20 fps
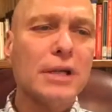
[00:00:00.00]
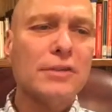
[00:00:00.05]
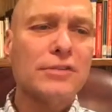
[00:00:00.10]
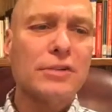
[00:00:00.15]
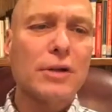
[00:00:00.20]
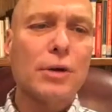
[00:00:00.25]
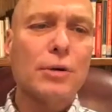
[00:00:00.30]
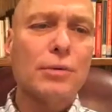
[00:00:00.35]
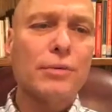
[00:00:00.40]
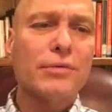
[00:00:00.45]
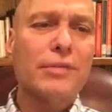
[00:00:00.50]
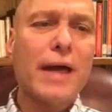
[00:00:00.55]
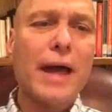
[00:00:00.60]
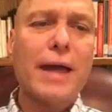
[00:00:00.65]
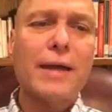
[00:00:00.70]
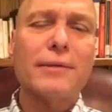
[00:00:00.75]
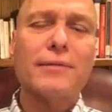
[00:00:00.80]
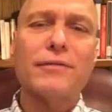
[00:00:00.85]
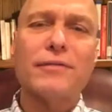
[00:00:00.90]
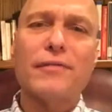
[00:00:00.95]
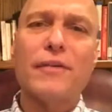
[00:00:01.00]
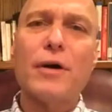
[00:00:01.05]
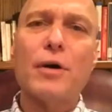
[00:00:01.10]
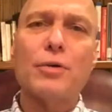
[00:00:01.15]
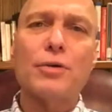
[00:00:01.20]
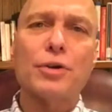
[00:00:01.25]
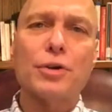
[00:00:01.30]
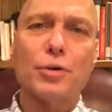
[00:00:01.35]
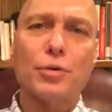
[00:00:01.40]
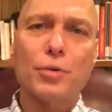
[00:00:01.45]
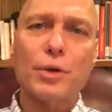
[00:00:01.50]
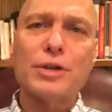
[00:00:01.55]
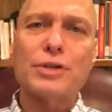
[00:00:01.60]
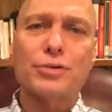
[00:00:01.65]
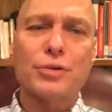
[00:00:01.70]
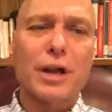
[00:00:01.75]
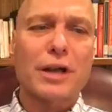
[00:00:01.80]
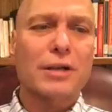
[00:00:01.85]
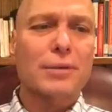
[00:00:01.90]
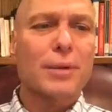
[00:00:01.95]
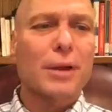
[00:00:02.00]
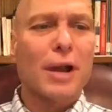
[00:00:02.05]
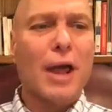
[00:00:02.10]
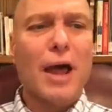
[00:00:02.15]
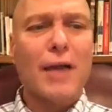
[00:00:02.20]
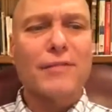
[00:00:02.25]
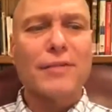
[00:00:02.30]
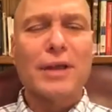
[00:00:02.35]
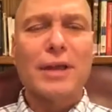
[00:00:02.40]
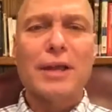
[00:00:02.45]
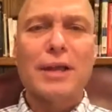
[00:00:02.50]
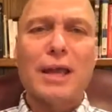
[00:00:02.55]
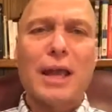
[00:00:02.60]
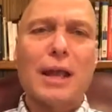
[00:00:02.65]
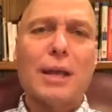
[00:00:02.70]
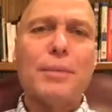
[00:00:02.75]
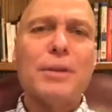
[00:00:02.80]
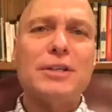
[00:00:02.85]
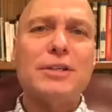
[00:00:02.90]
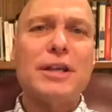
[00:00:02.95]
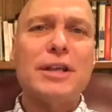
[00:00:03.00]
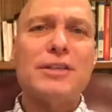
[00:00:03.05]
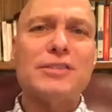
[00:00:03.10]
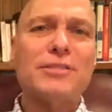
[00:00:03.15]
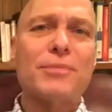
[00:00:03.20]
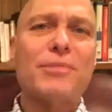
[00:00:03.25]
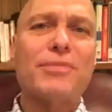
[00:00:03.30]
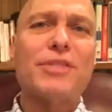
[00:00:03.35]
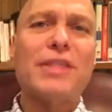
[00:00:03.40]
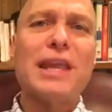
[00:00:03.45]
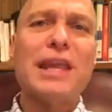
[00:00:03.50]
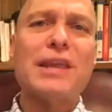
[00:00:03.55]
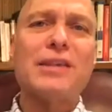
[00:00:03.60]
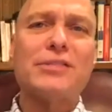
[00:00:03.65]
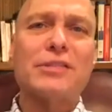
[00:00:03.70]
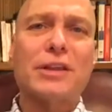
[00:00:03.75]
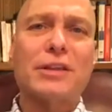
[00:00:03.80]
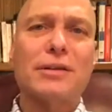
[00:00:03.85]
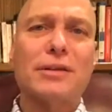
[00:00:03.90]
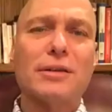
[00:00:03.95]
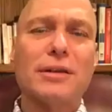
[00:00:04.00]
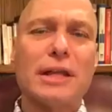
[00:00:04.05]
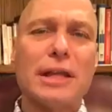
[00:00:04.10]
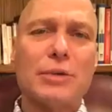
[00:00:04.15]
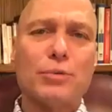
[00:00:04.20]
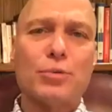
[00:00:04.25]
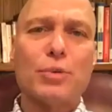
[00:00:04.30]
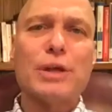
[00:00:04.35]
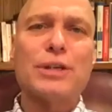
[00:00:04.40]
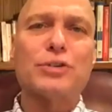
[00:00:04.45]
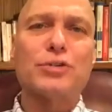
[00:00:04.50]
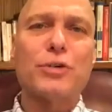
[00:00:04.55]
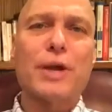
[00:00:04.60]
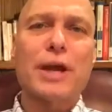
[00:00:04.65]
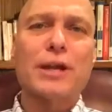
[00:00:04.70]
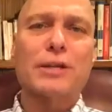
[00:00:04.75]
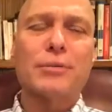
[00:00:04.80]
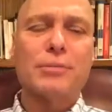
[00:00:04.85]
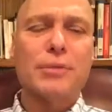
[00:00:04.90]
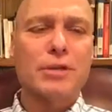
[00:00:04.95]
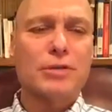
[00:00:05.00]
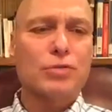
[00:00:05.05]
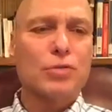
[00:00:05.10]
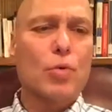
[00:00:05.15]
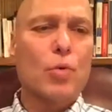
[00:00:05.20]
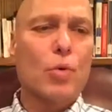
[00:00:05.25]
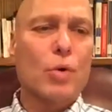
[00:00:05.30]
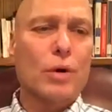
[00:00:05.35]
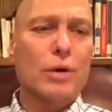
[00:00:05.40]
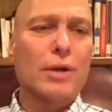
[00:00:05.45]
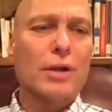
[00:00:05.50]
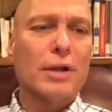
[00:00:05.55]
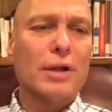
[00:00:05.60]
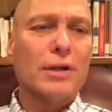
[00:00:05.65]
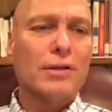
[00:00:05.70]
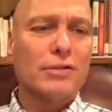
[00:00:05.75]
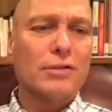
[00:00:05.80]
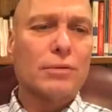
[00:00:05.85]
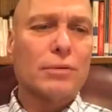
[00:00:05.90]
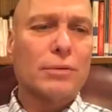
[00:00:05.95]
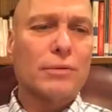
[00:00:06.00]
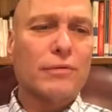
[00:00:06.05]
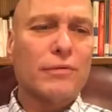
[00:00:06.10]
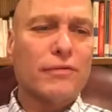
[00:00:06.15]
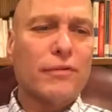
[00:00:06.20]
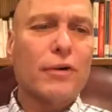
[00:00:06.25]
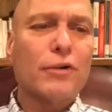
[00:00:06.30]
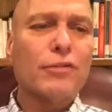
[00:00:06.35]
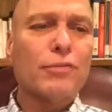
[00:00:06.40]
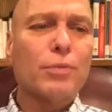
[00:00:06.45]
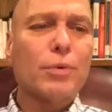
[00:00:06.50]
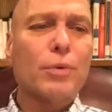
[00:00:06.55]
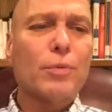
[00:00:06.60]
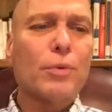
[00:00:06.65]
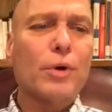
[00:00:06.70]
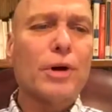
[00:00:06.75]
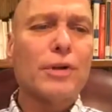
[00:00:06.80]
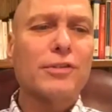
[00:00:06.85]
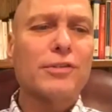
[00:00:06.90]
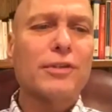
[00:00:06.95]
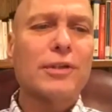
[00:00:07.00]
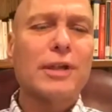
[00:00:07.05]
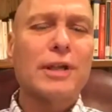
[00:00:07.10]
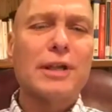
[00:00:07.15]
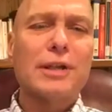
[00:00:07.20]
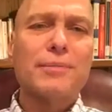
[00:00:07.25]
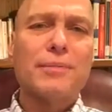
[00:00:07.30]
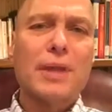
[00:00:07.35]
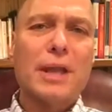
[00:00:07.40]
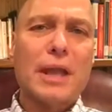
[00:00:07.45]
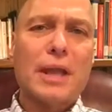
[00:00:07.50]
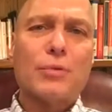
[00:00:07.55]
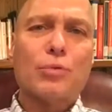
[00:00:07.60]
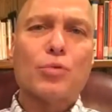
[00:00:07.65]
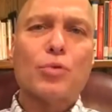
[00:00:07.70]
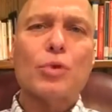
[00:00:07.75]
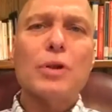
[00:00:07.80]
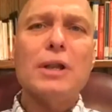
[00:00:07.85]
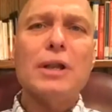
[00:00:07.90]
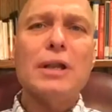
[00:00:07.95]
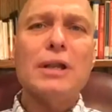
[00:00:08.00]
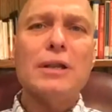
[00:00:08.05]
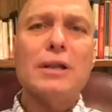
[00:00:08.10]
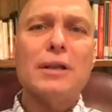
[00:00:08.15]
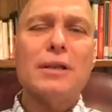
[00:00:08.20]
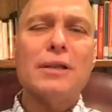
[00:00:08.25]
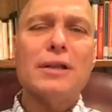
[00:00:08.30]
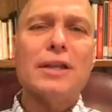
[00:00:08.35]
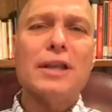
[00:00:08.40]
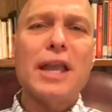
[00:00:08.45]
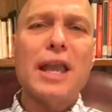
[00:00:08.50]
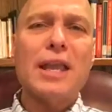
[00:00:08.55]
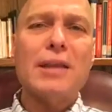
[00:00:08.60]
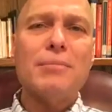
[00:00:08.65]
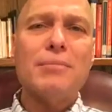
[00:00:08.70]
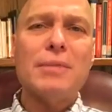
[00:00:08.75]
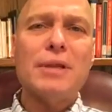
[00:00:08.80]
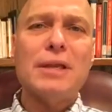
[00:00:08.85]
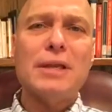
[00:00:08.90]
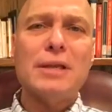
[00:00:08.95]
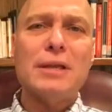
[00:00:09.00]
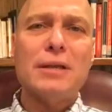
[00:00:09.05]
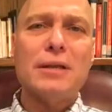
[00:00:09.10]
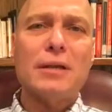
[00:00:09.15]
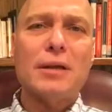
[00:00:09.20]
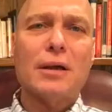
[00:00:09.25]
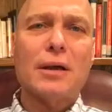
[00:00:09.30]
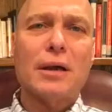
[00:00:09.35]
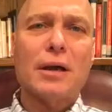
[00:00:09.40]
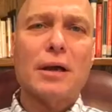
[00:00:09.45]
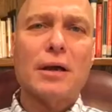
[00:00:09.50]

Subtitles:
So that failure redirected my life. And let me tell you some things that it redirected me toward. So first one was, it really gave me